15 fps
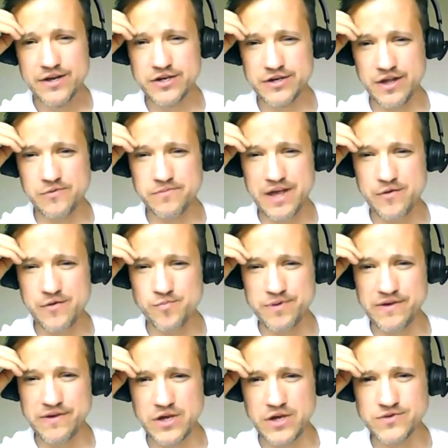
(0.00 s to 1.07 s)
There will
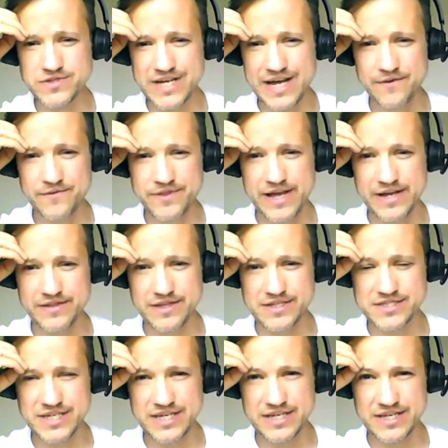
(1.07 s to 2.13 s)
be views out there
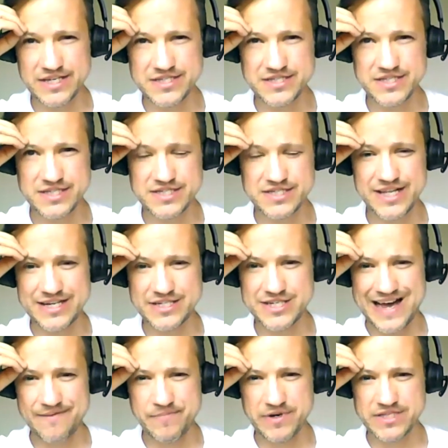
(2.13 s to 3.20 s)
that see this as a
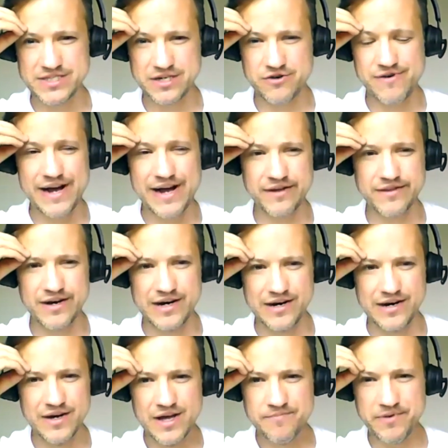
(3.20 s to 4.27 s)
sledgehammer to crack a nut,